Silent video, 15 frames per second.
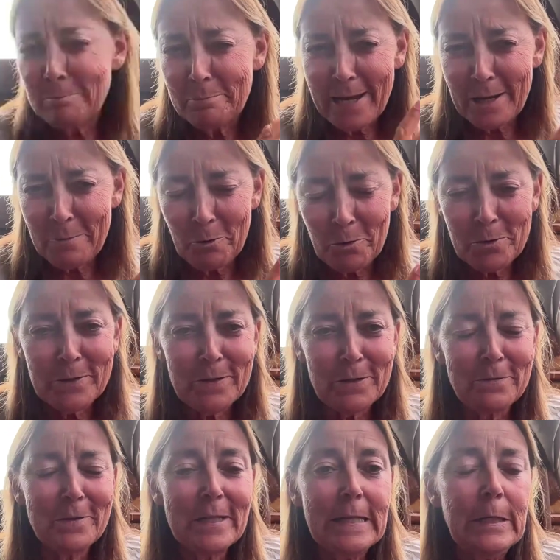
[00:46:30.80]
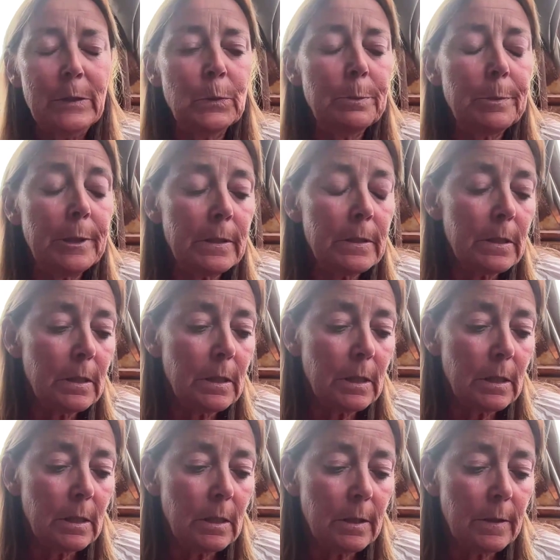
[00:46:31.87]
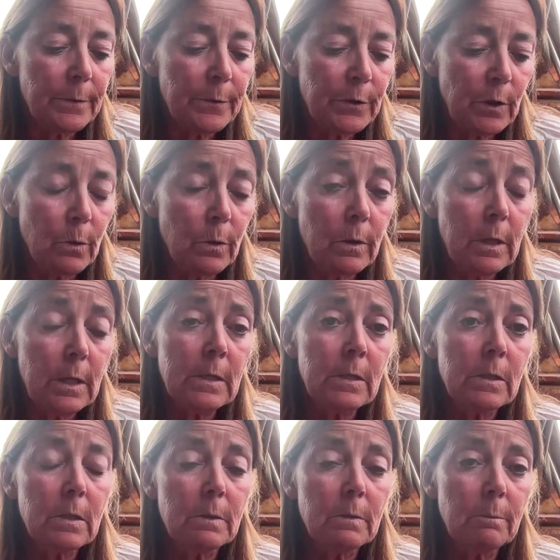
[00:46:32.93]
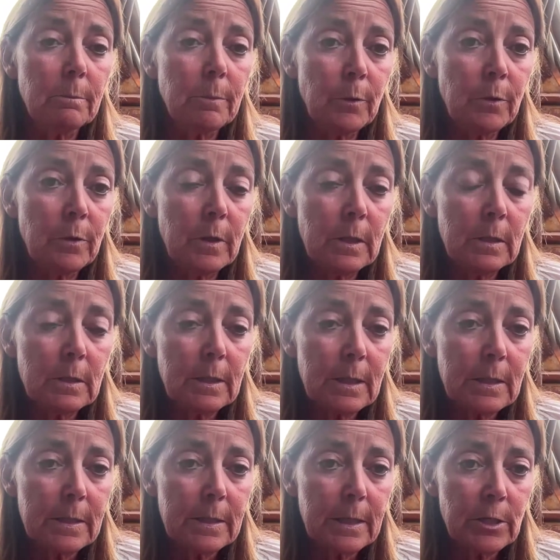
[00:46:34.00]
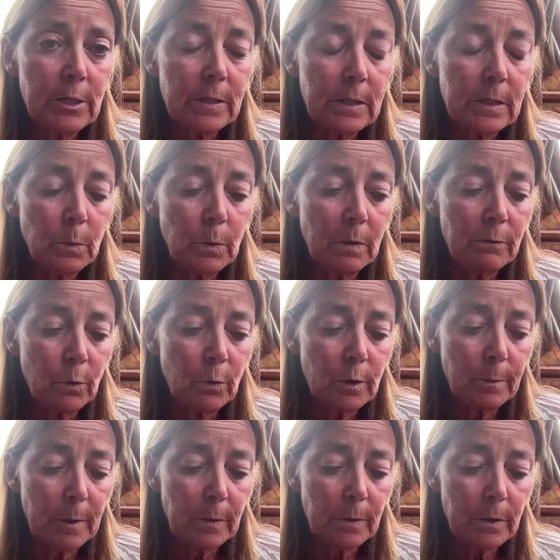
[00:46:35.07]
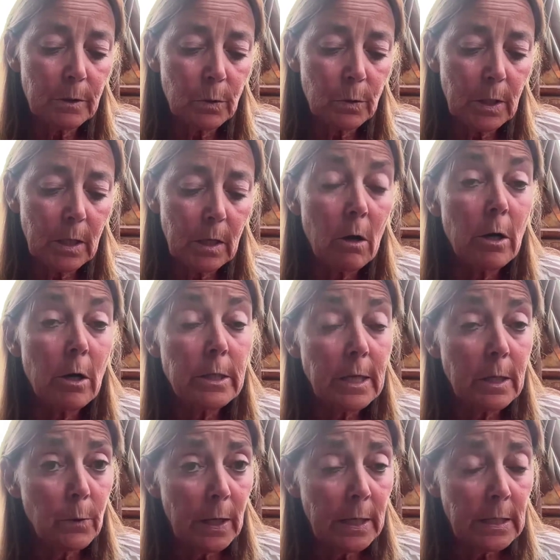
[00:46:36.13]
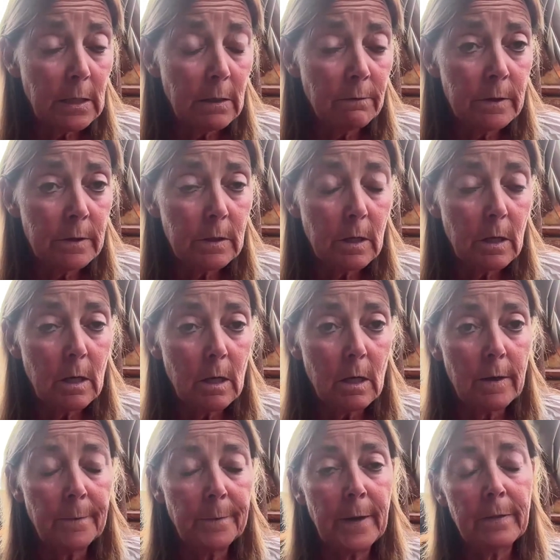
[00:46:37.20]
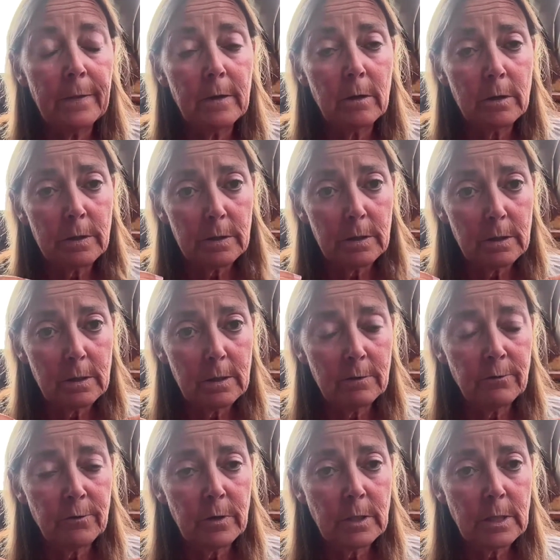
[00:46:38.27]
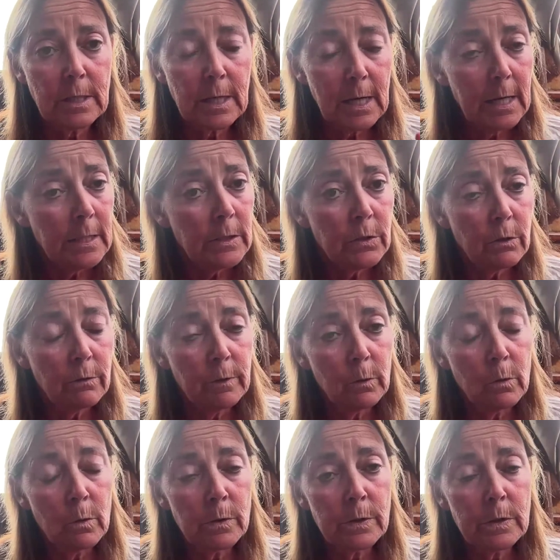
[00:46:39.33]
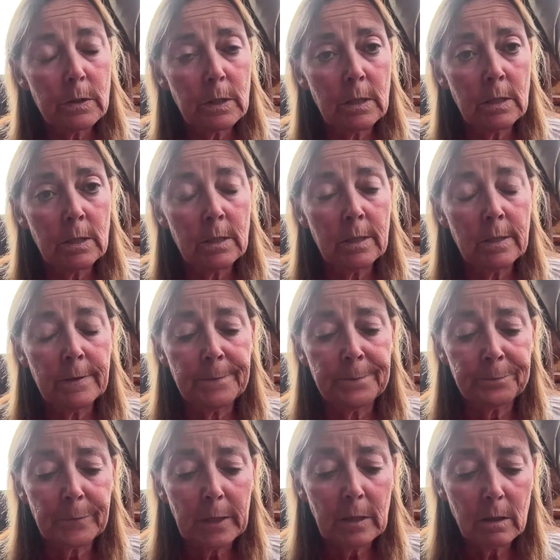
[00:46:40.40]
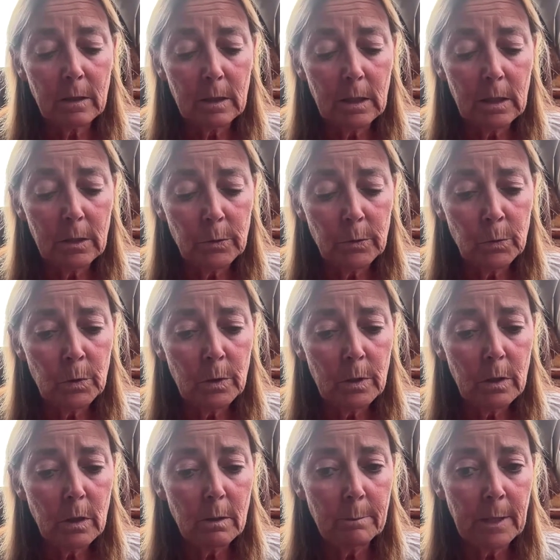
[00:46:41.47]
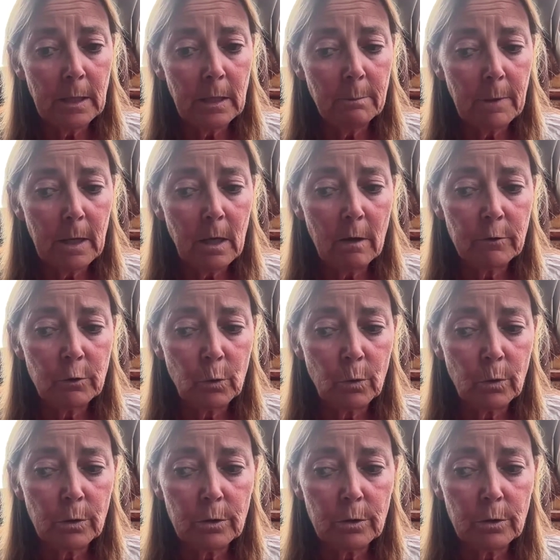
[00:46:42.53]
the black box of the EU, but so both these legislations that we have talked about today are directives, and there's different kinds of laws in the EU. Many may have